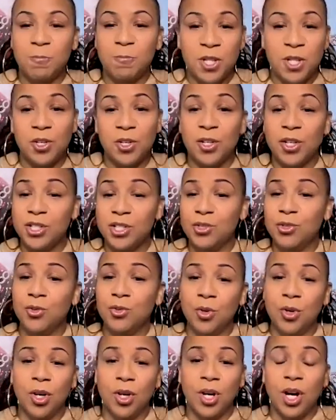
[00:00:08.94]
Peter
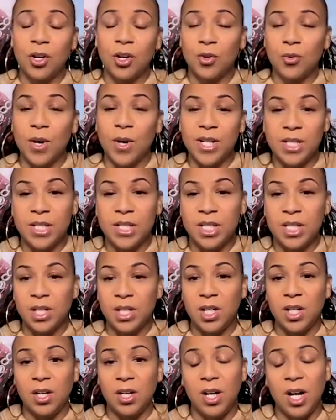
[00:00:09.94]
endure a great
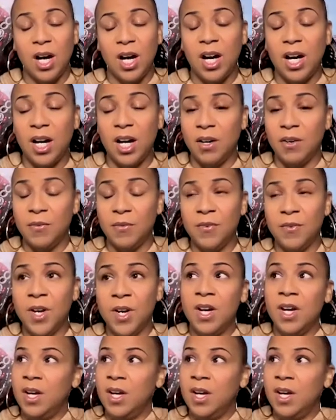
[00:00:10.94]
deal of